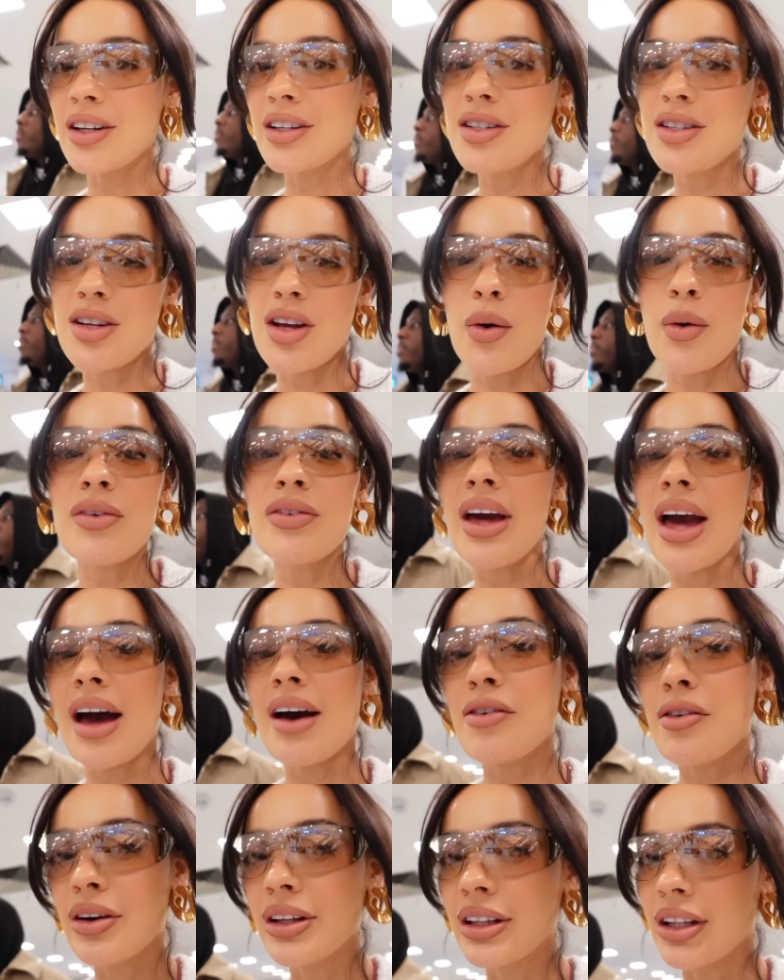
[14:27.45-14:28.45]
So if you're
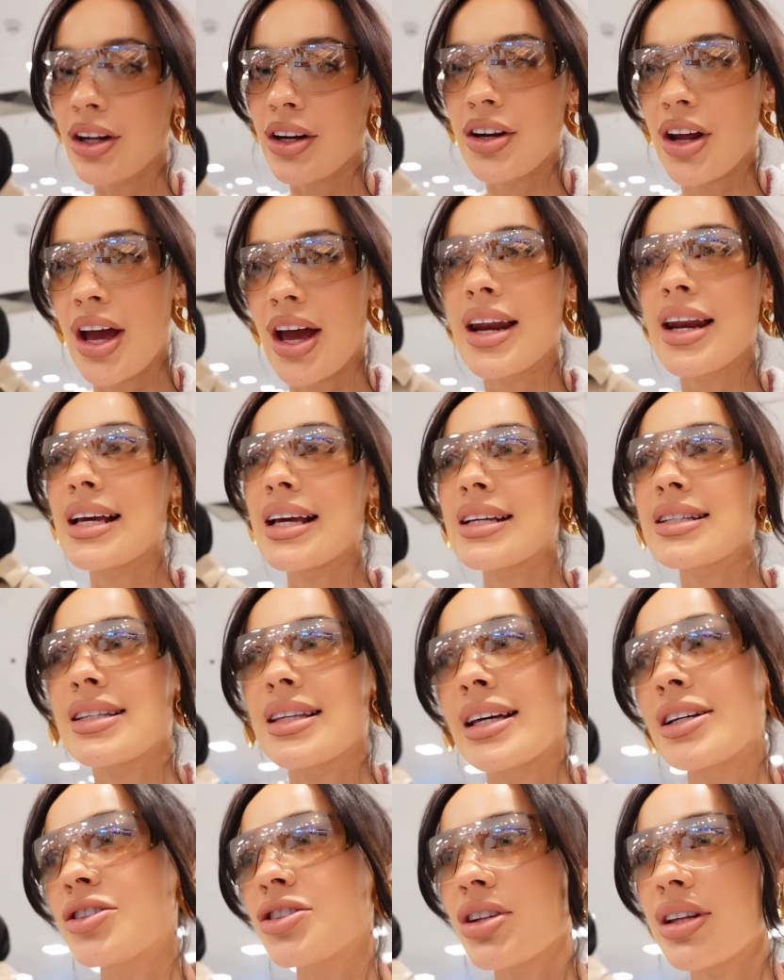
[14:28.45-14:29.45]
ever in London, it's
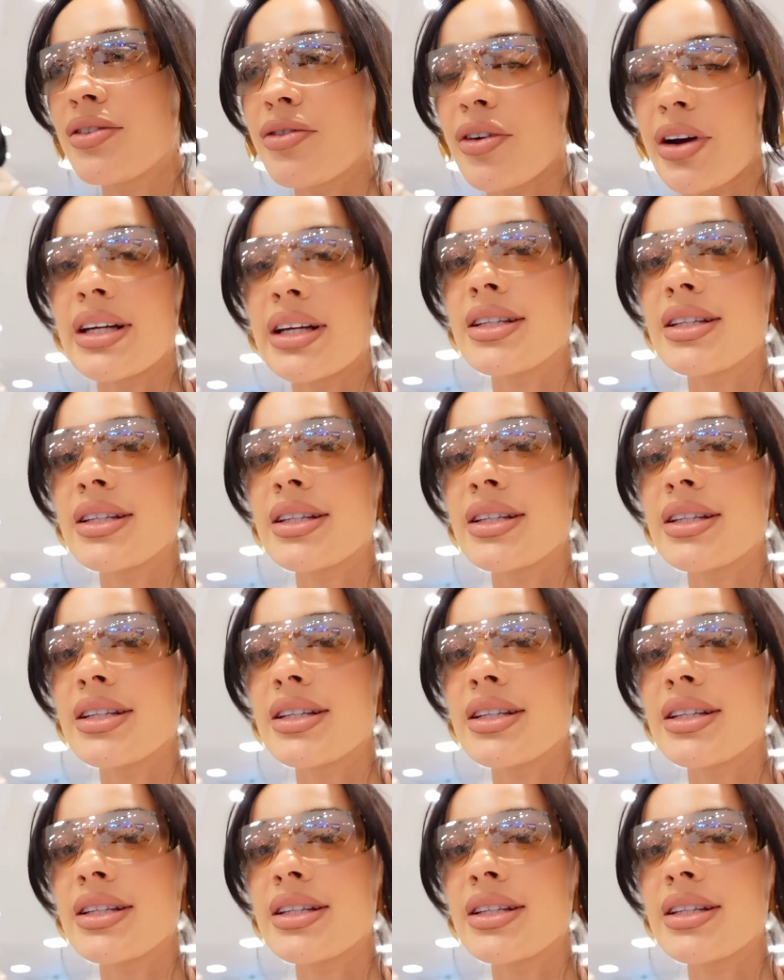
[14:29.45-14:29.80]
literally free